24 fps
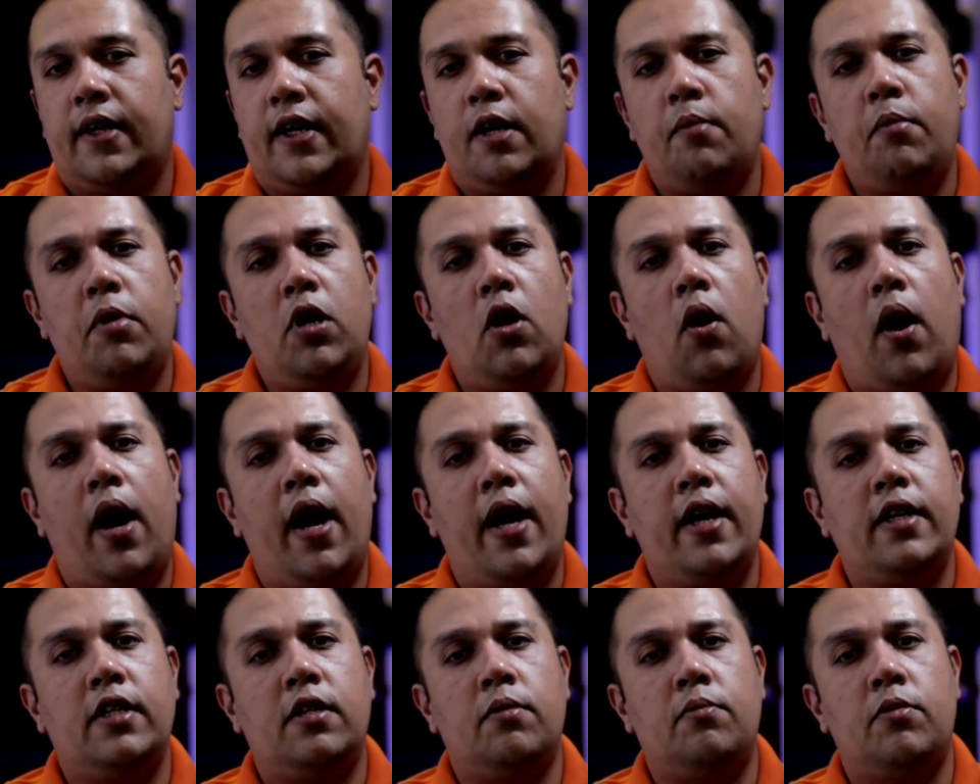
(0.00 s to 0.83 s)
Give me your
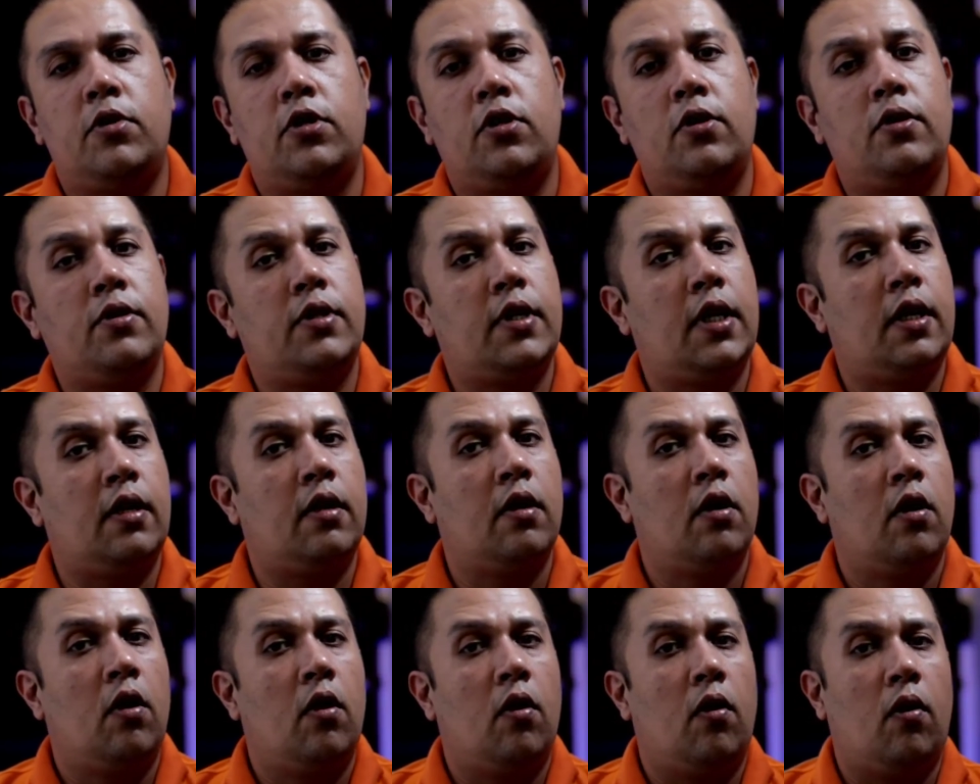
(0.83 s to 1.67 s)
items
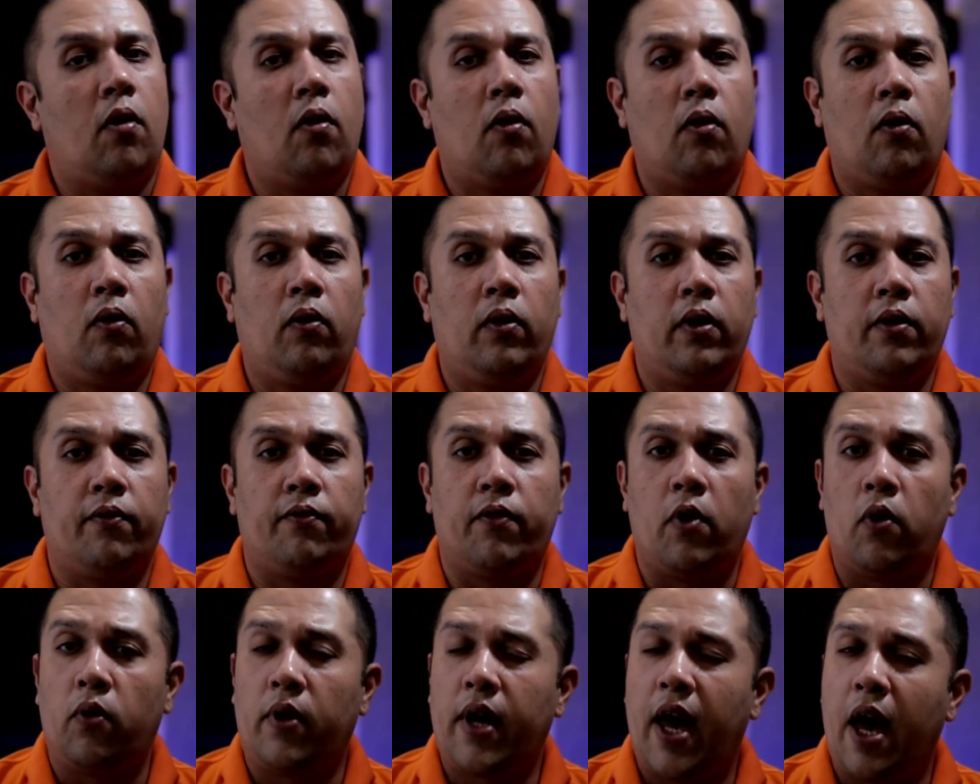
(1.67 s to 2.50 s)
using all the
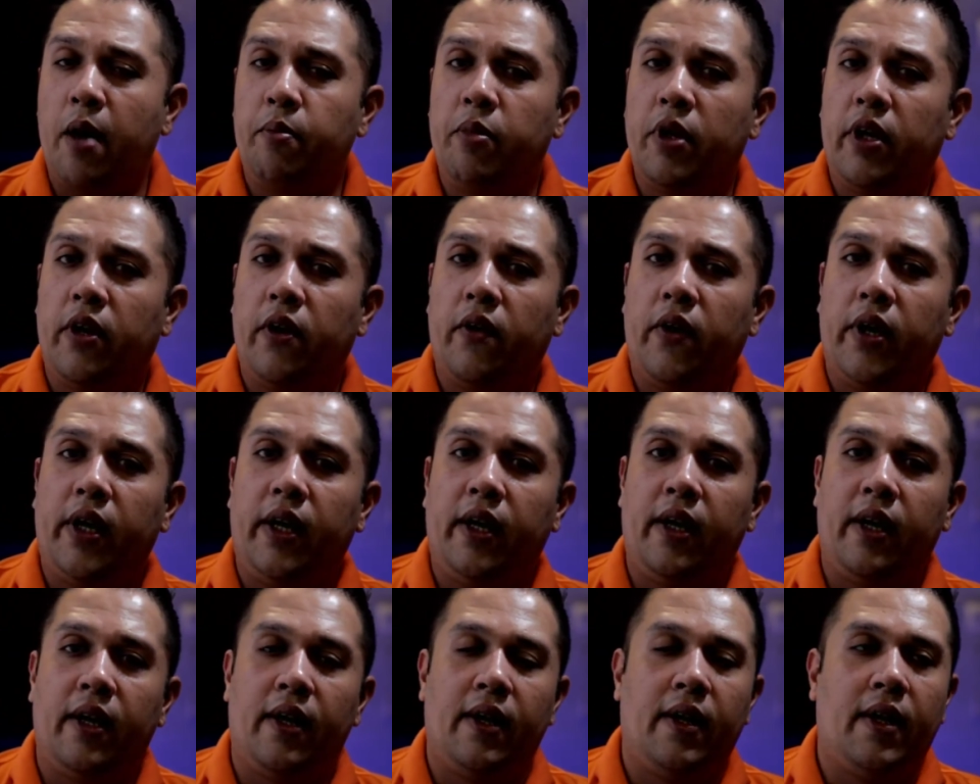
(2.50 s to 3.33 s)

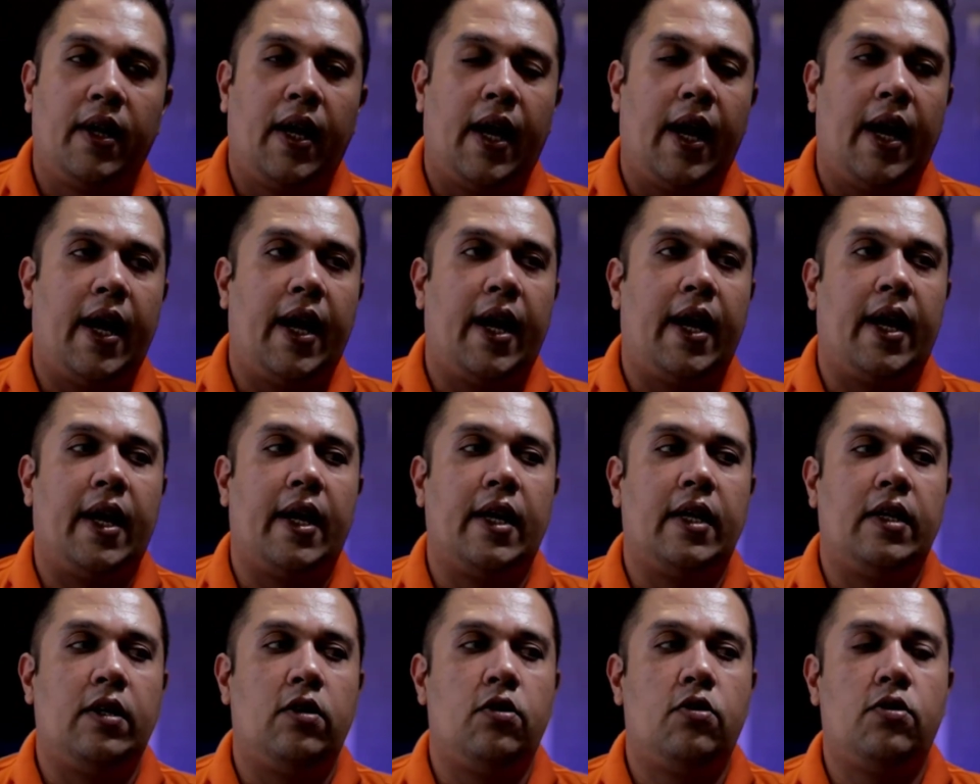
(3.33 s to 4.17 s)
vocabulary.
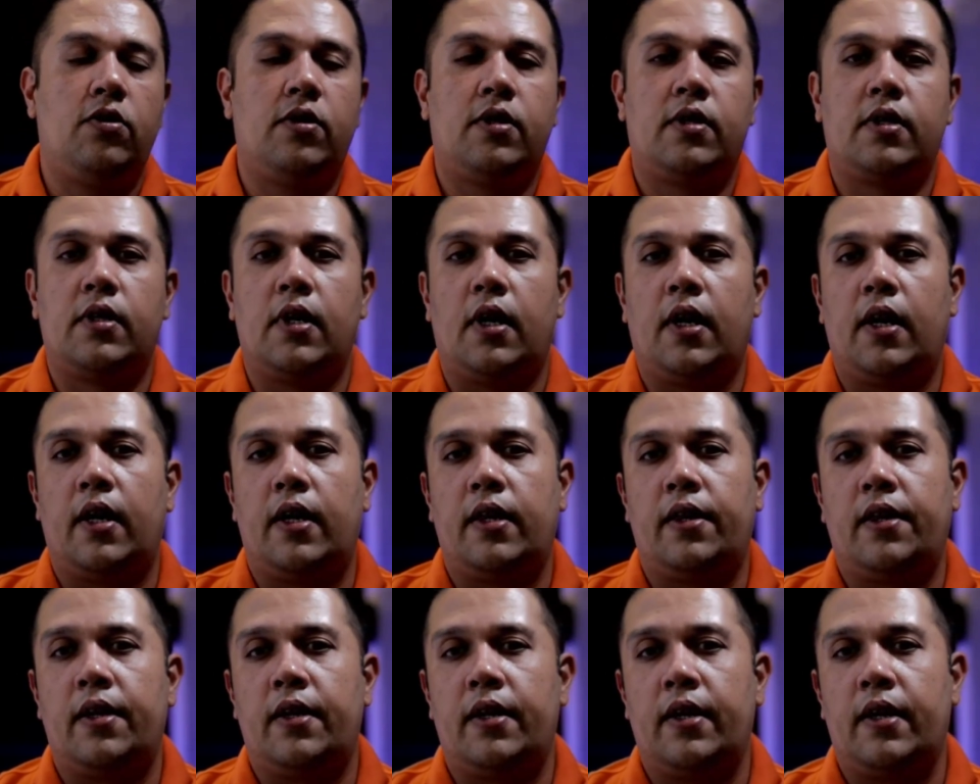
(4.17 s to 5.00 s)
Use
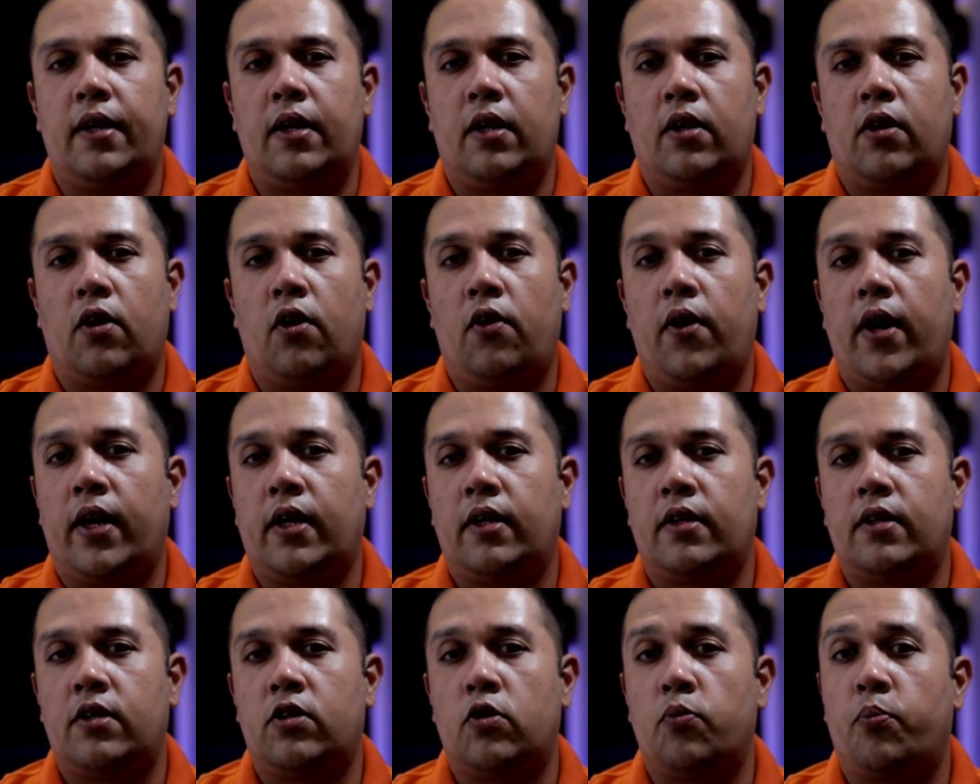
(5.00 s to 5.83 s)
the
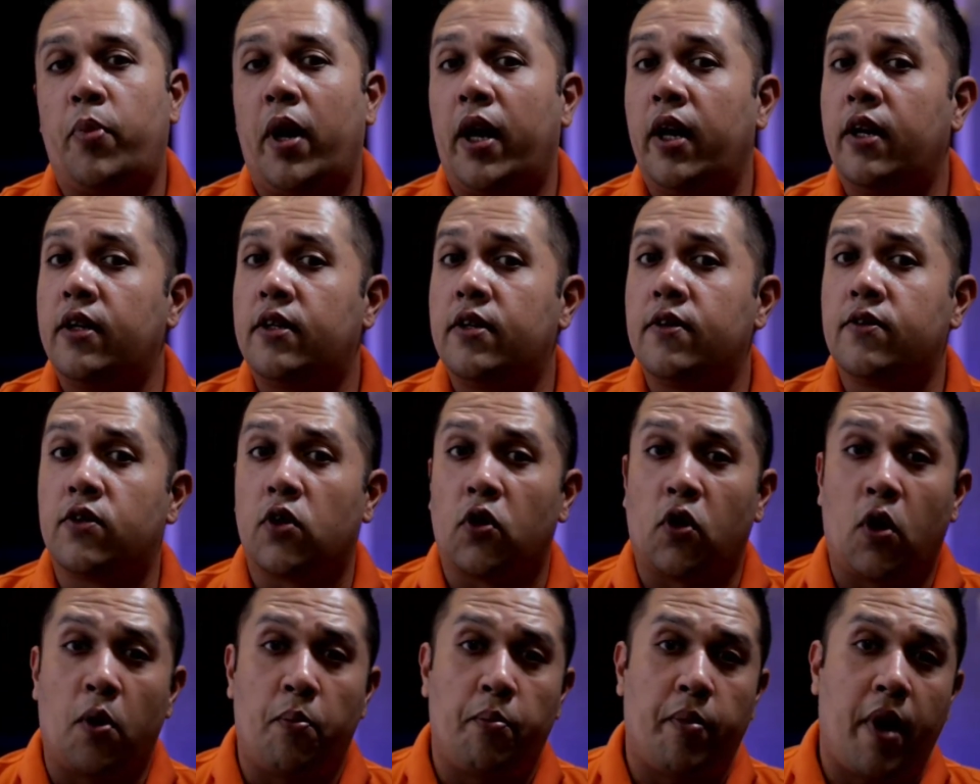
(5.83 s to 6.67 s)
correct superlatives
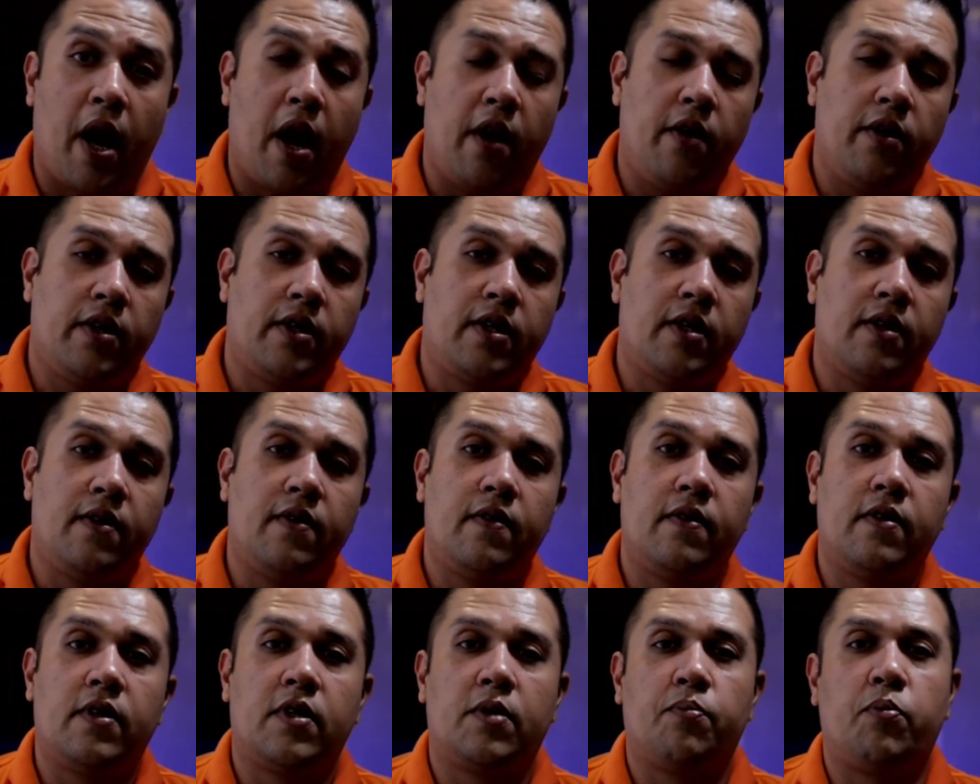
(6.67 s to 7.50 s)
or
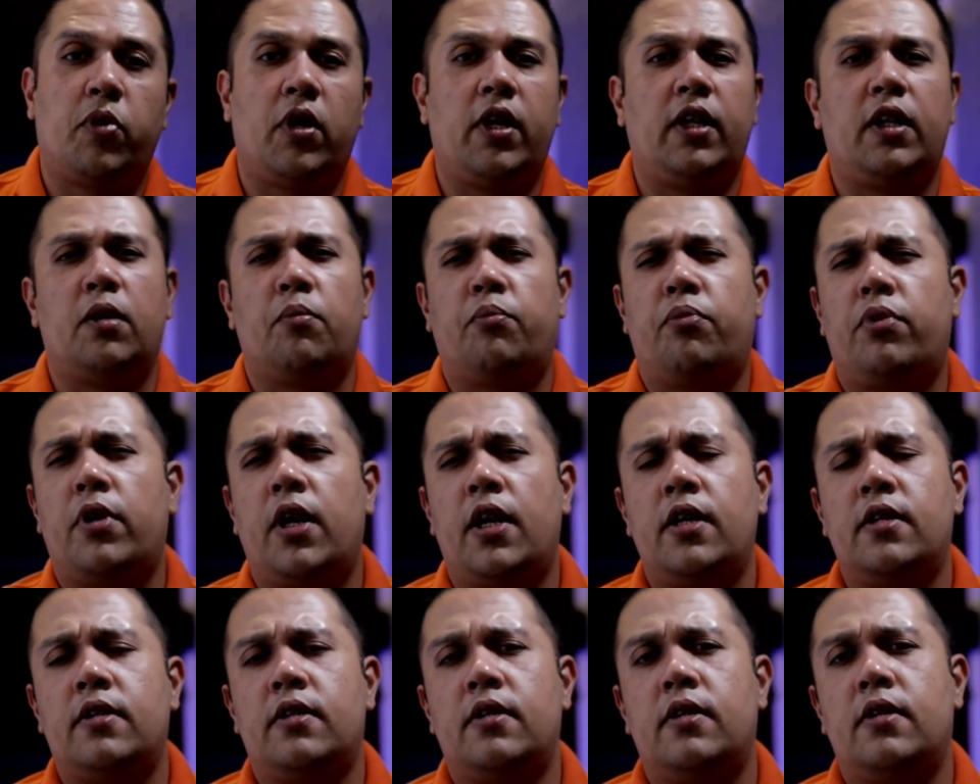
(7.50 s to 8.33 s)
comparatives. Put in the
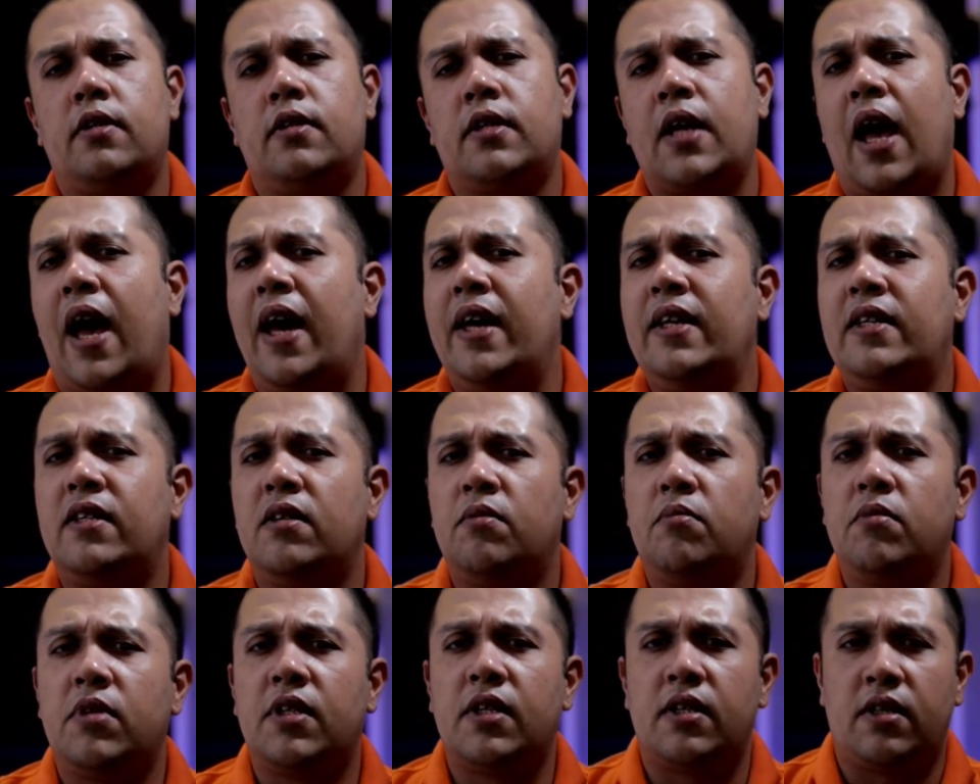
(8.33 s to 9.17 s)
prices,
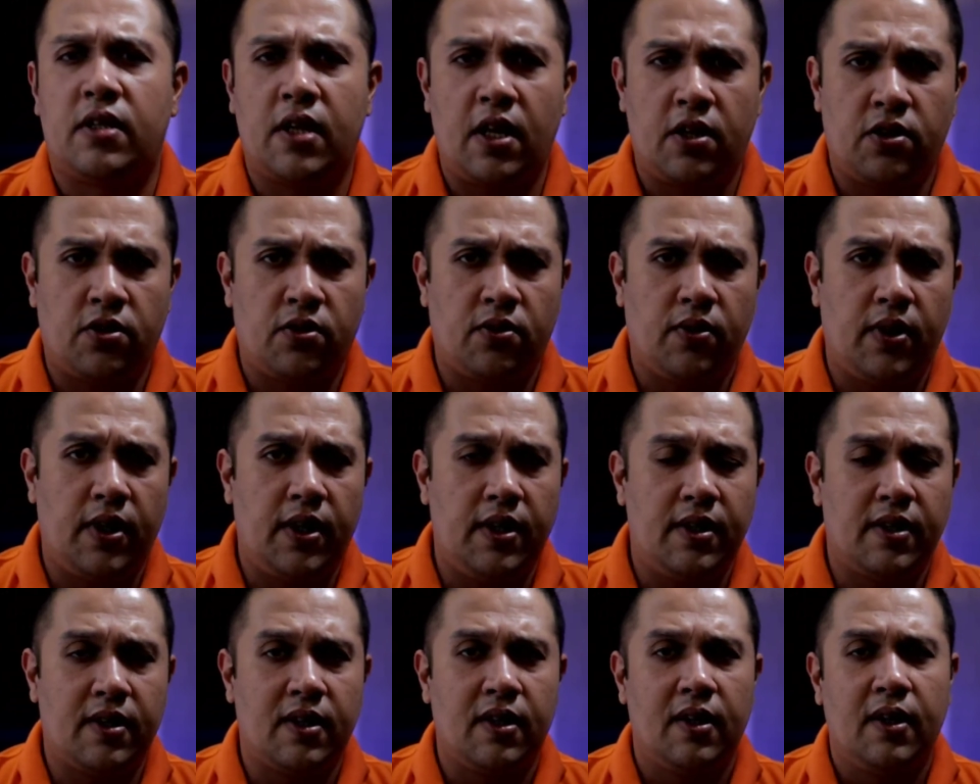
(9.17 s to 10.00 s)
items,
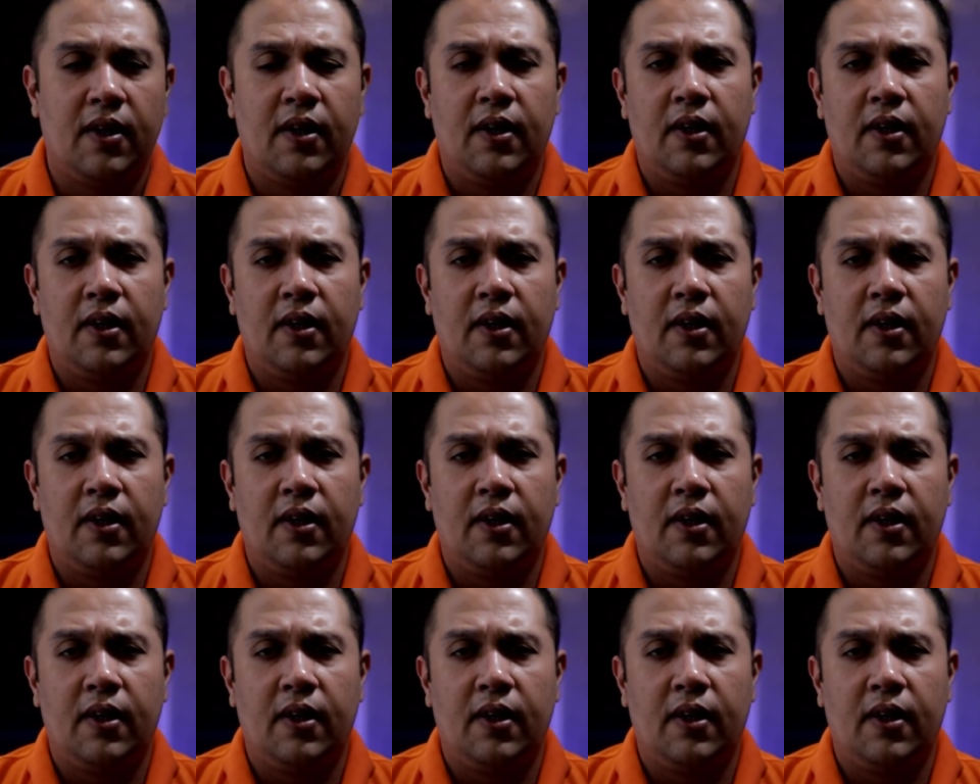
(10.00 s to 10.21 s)
accessories.